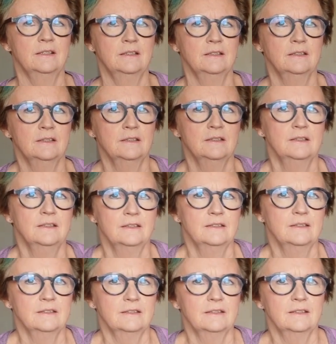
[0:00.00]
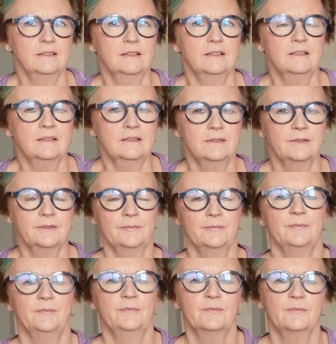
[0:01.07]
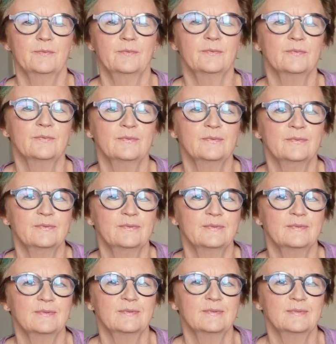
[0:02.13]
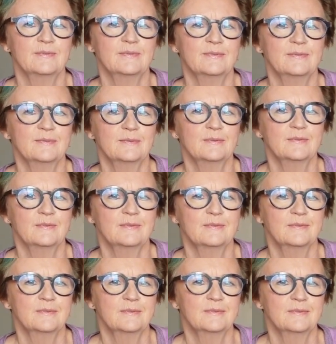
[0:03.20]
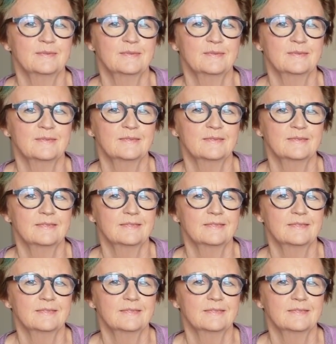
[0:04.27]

This person isn't speaking.